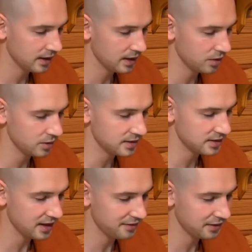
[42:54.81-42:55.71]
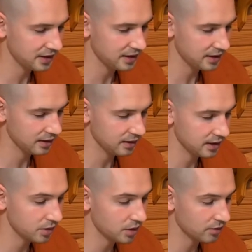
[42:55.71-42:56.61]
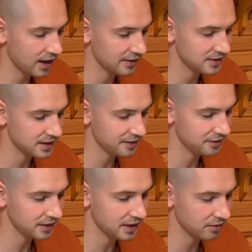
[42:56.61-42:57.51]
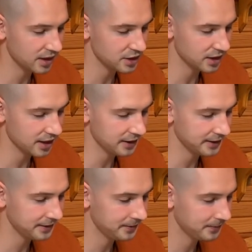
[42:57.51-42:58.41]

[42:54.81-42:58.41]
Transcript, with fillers: he would arrive safely in Rajagaha.